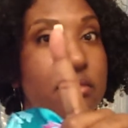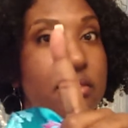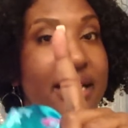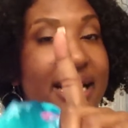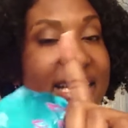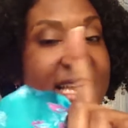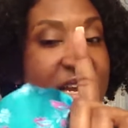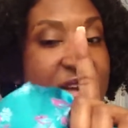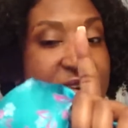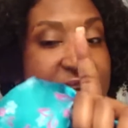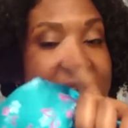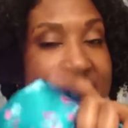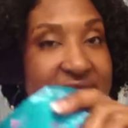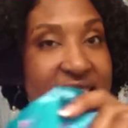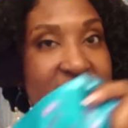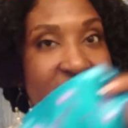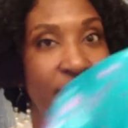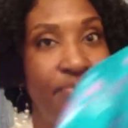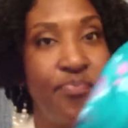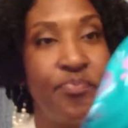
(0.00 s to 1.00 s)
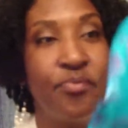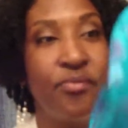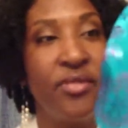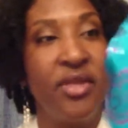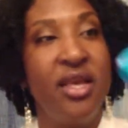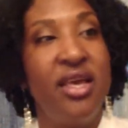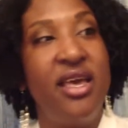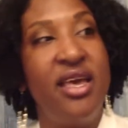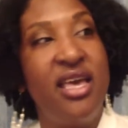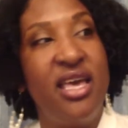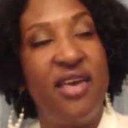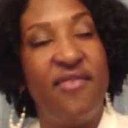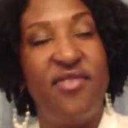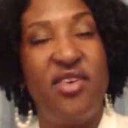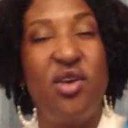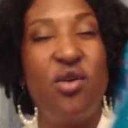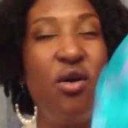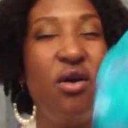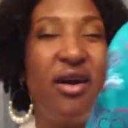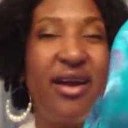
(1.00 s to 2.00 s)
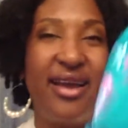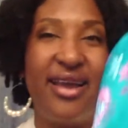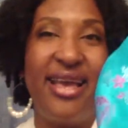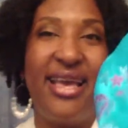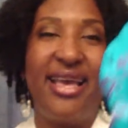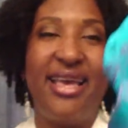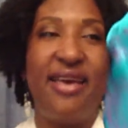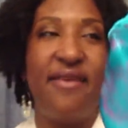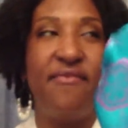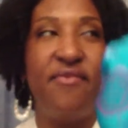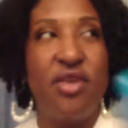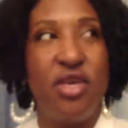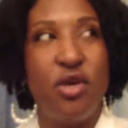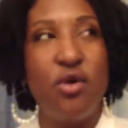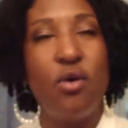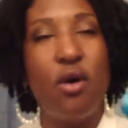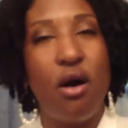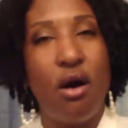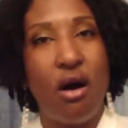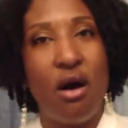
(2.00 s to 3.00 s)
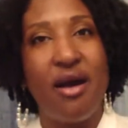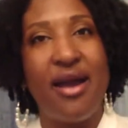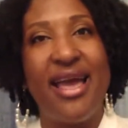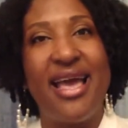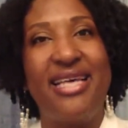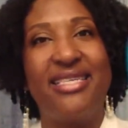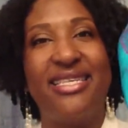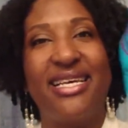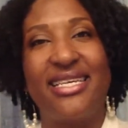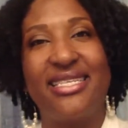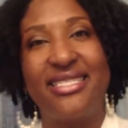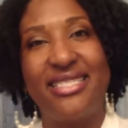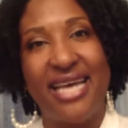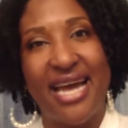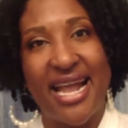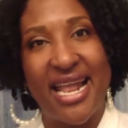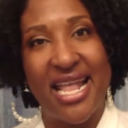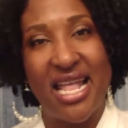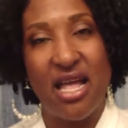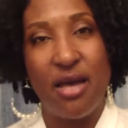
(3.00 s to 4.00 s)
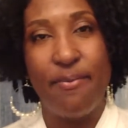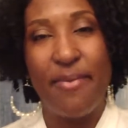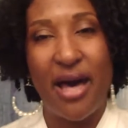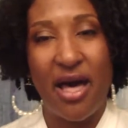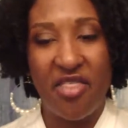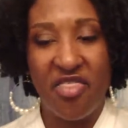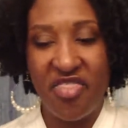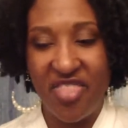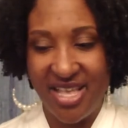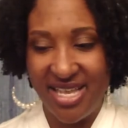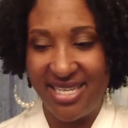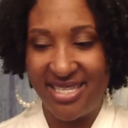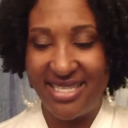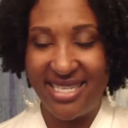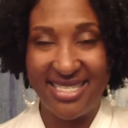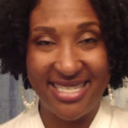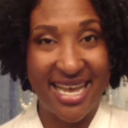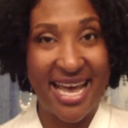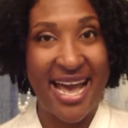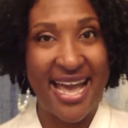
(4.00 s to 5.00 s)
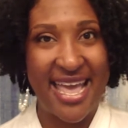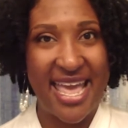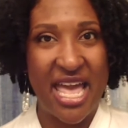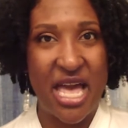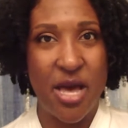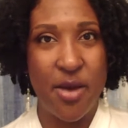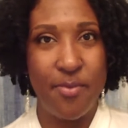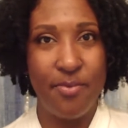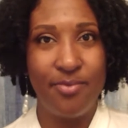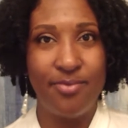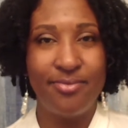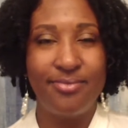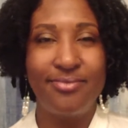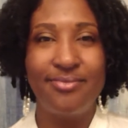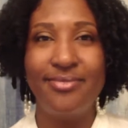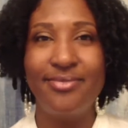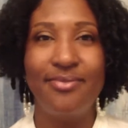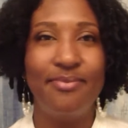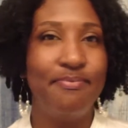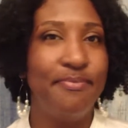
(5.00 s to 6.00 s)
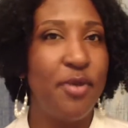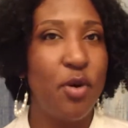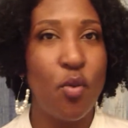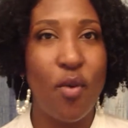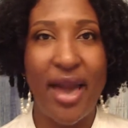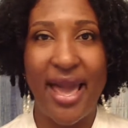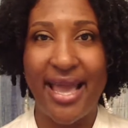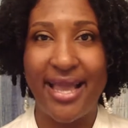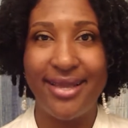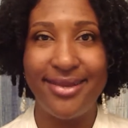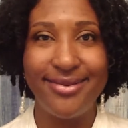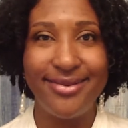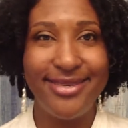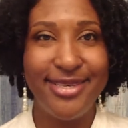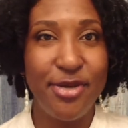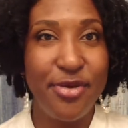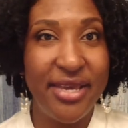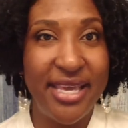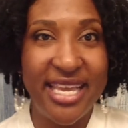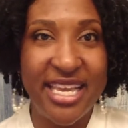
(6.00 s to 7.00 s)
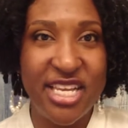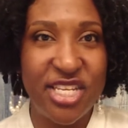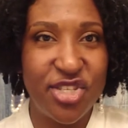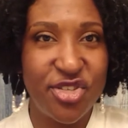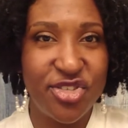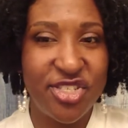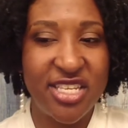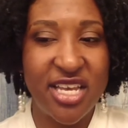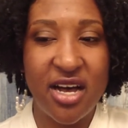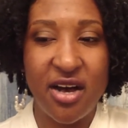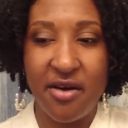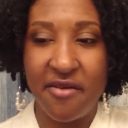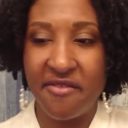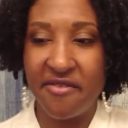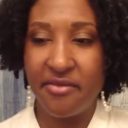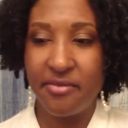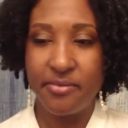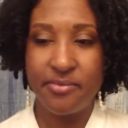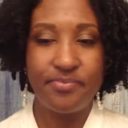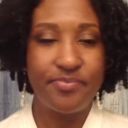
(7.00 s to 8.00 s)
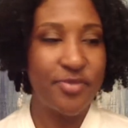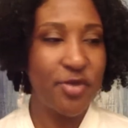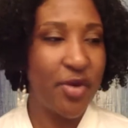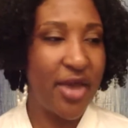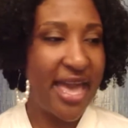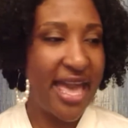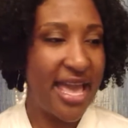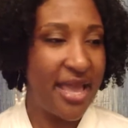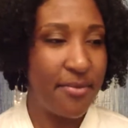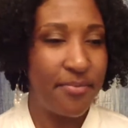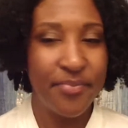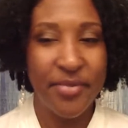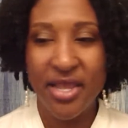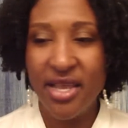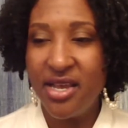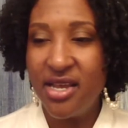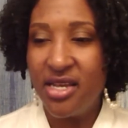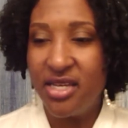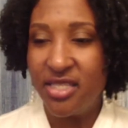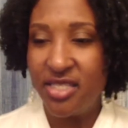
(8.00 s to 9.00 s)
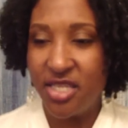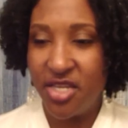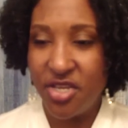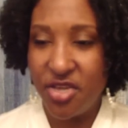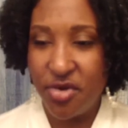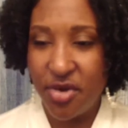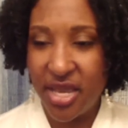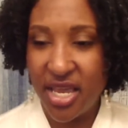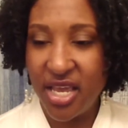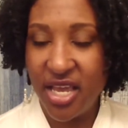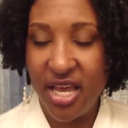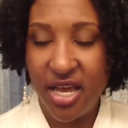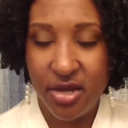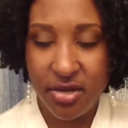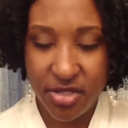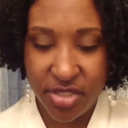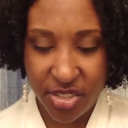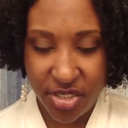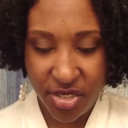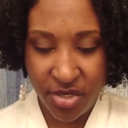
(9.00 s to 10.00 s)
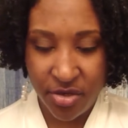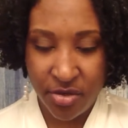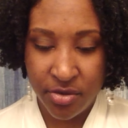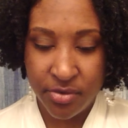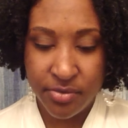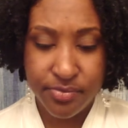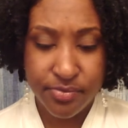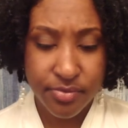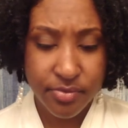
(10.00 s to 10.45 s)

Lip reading: I digress. If you are as excited about this as I am, but wait, you can get it yourself, okay? So you can go to